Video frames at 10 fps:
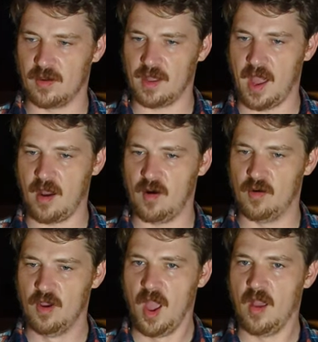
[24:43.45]
on
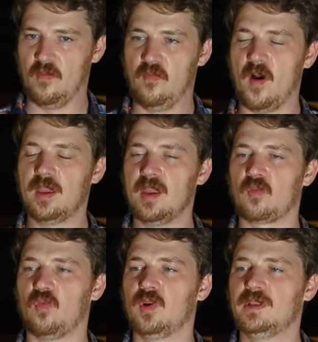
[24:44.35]
how
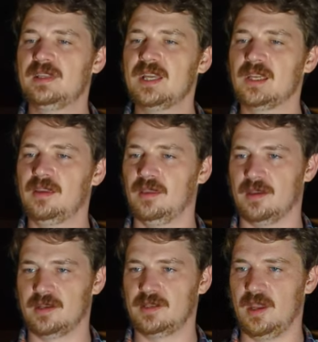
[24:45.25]
fucking
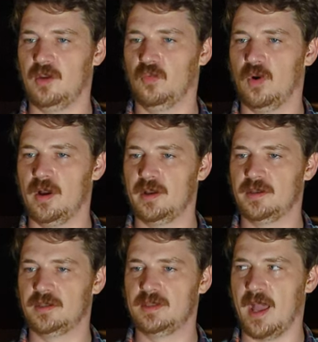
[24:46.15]
ridiculous it
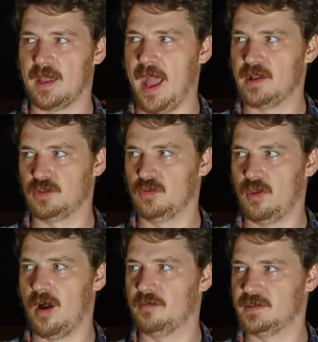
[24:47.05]
was that castle
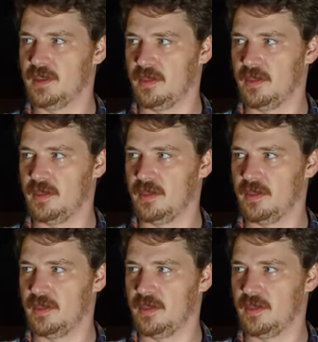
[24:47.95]
law was